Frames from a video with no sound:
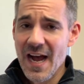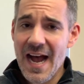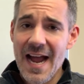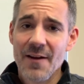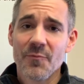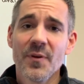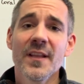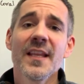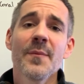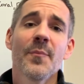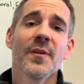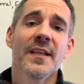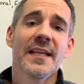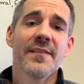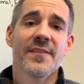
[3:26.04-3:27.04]
I really
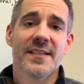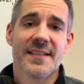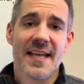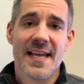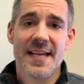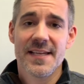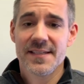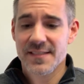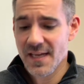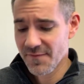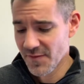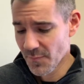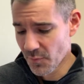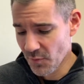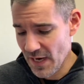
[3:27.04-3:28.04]
believe the days of
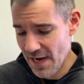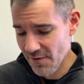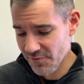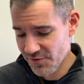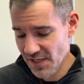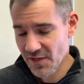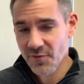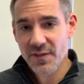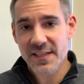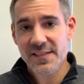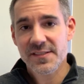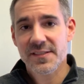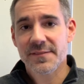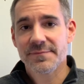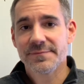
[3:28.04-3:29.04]
the proud
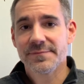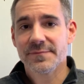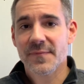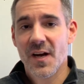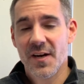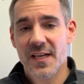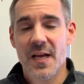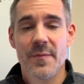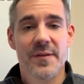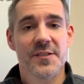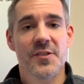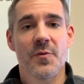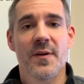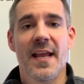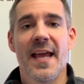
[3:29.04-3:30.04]
generalist are coming
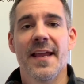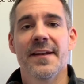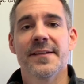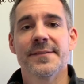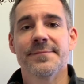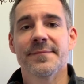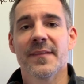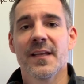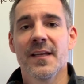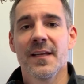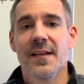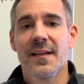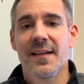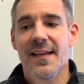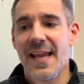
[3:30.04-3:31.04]
to an end.
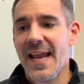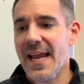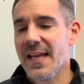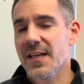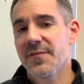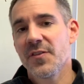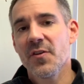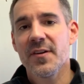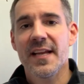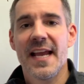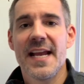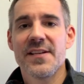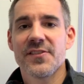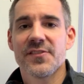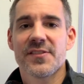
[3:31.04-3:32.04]
And if you're an
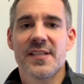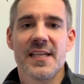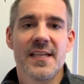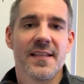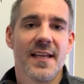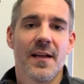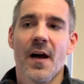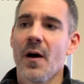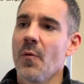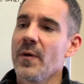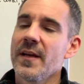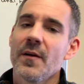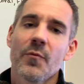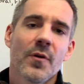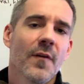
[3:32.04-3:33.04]
agency that,
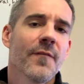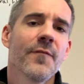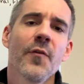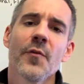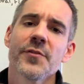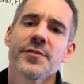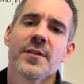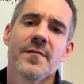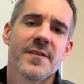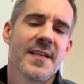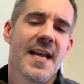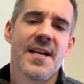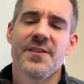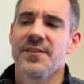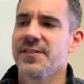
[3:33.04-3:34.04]
we're a full service
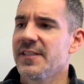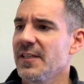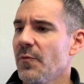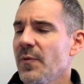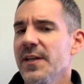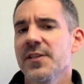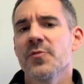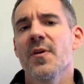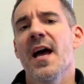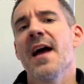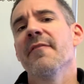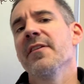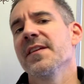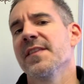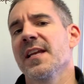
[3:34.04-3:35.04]
agency, we do
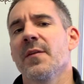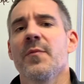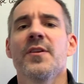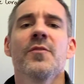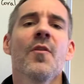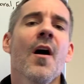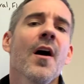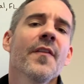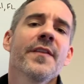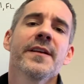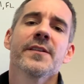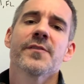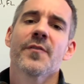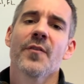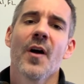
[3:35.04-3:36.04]
everything, we do all
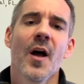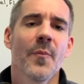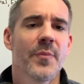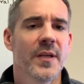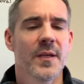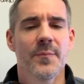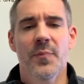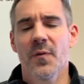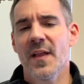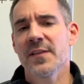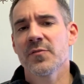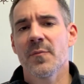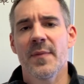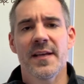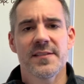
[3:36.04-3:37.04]
things for all people,
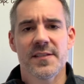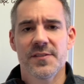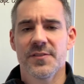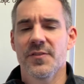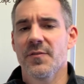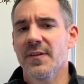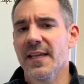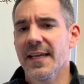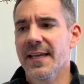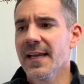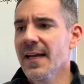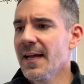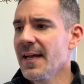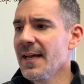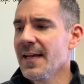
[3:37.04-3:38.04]
that's what makes us unique,
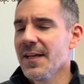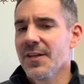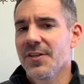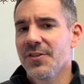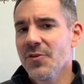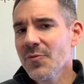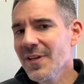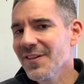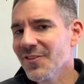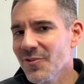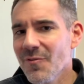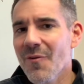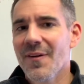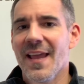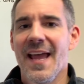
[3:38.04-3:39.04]
you can
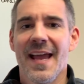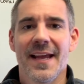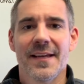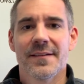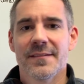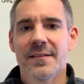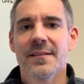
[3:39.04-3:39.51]
do okay.